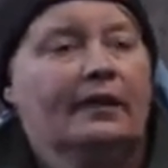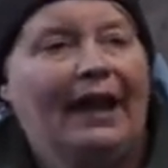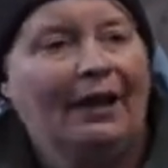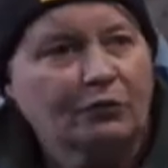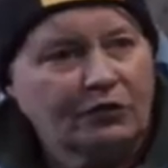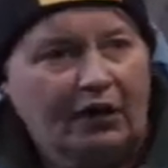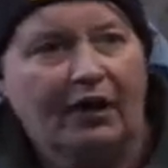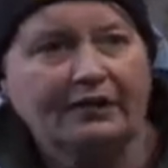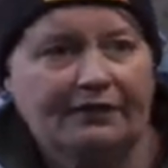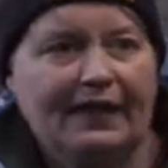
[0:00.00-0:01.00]

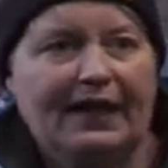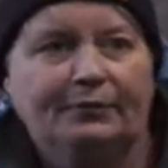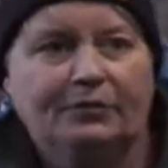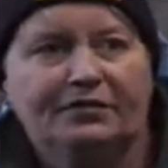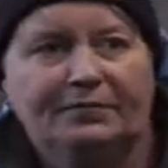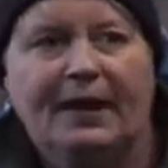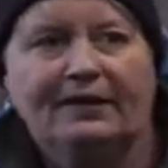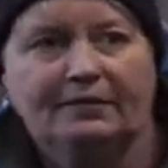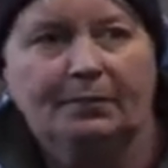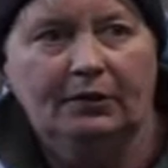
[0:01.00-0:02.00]
outside of the animal's
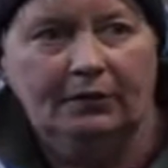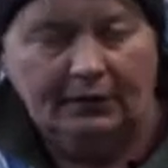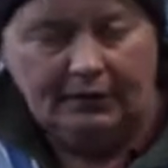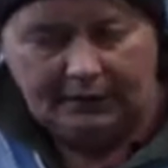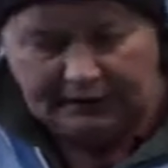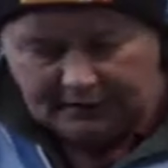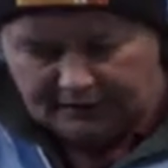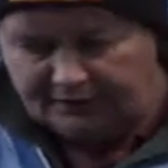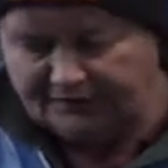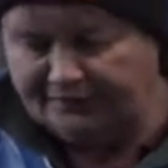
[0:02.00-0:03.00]
space. But in,
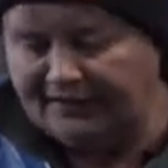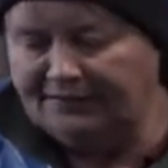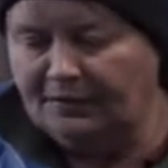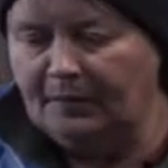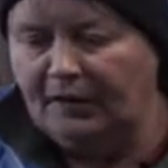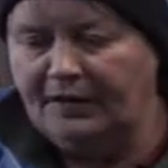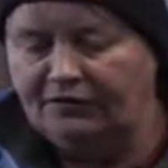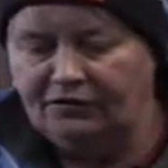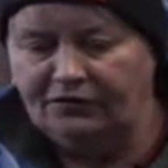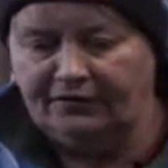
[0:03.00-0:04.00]
in a setup like
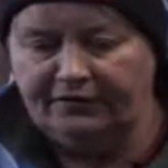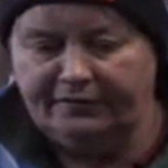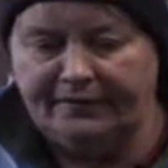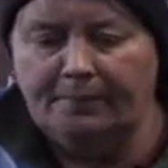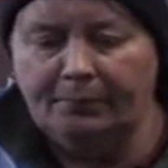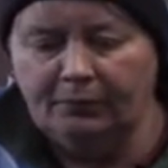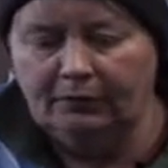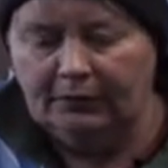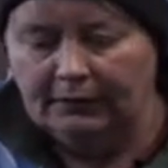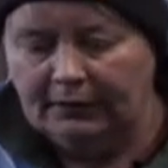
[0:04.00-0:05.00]
this, just as a
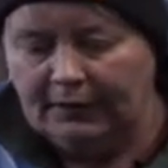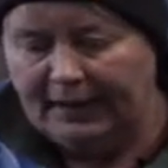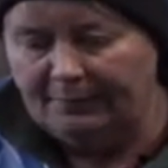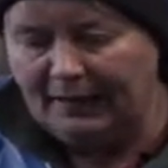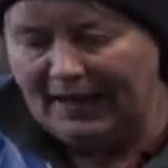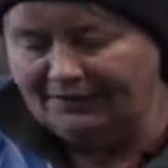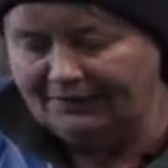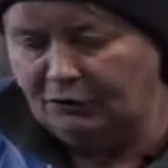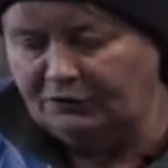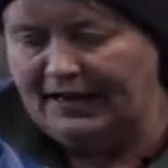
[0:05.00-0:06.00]
simple, um, let's
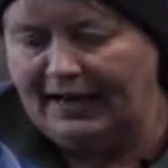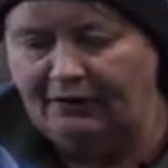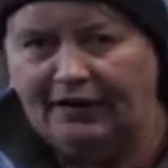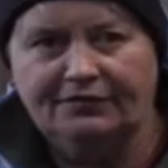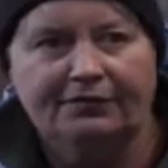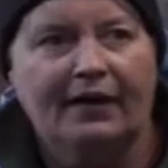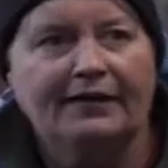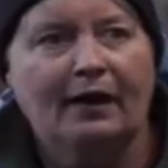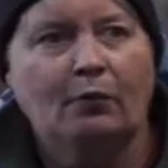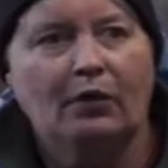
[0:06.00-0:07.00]
sort it out, let's
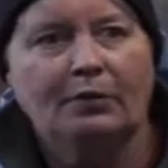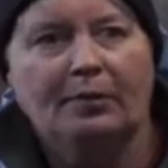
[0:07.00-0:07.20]
find out what the